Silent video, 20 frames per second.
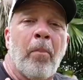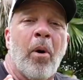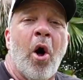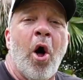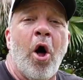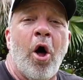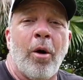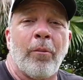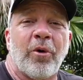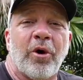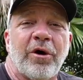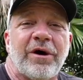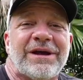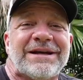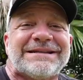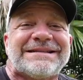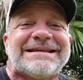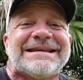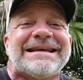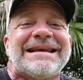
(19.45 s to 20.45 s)
Palmer
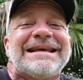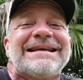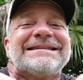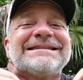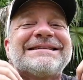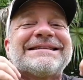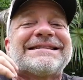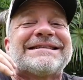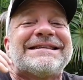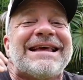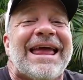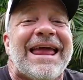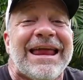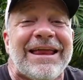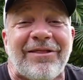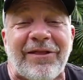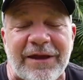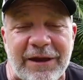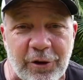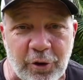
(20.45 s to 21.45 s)
is an
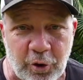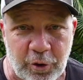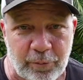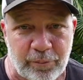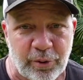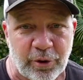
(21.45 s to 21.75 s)
insanely good